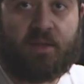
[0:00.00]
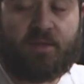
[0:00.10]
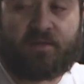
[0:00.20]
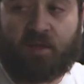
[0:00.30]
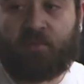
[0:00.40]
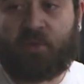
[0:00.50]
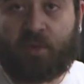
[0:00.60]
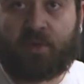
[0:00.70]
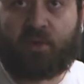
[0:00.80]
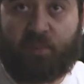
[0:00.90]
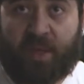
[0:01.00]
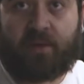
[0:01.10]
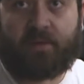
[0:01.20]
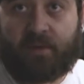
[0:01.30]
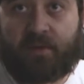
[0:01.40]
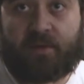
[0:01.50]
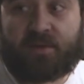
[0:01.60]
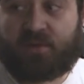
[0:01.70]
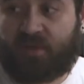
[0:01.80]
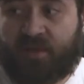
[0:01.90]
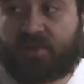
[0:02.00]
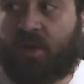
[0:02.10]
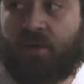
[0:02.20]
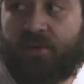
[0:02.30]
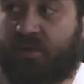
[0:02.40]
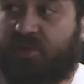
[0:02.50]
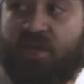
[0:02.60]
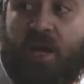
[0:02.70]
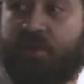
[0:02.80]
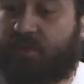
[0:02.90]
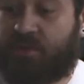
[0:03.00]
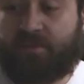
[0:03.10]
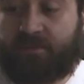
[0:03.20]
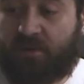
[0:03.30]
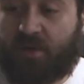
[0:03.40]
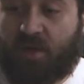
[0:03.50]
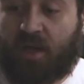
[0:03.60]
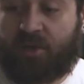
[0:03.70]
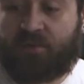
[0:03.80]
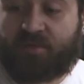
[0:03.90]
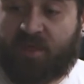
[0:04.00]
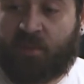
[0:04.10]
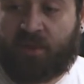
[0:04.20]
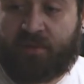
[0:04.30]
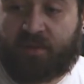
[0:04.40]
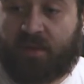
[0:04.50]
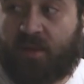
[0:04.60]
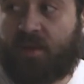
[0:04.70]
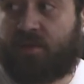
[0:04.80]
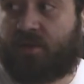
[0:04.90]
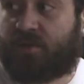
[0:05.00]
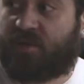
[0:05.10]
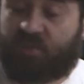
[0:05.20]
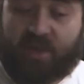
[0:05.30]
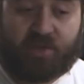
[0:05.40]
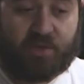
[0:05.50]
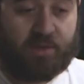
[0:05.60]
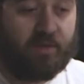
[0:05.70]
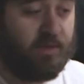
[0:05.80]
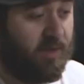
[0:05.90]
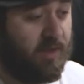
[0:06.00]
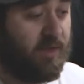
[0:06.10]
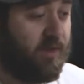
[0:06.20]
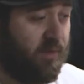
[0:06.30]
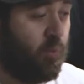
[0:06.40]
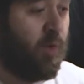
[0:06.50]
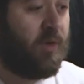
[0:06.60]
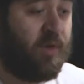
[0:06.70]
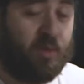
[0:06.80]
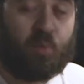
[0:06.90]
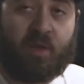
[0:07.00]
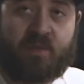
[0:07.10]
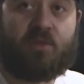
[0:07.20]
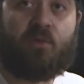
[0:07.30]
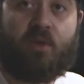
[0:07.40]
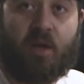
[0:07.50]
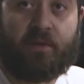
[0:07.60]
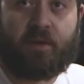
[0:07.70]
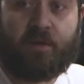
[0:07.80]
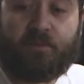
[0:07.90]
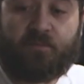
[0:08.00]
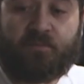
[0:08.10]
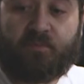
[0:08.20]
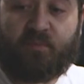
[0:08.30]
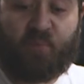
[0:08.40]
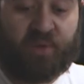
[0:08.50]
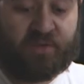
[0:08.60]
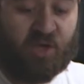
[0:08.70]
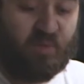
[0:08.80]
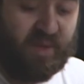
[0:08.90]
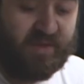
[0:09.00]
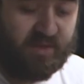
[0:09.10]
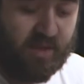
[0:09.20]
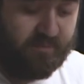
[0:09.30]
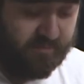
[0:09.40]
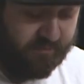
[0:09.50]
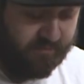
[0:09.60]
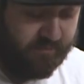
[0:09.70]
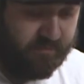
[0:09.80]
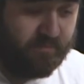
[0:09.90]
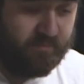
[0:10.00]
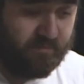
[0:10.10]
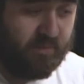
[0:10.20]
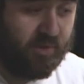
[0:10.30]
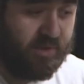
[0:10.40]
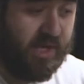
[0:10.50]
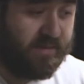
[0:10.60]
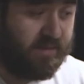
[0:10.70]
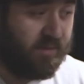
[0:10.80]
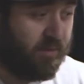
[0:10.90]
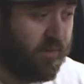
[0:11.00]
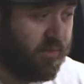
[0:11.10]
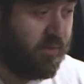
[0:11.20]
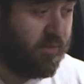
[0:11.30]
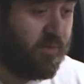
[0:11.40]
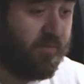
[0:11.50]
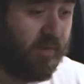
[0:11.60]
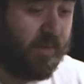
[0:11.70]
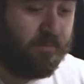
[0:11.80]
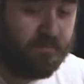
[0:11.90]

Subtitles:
Some do it a little better than others, and it's all into the geometry of how you assemble everything and your suspension, and one thing plays into another, but it's all based off of your chassis or your tube frame.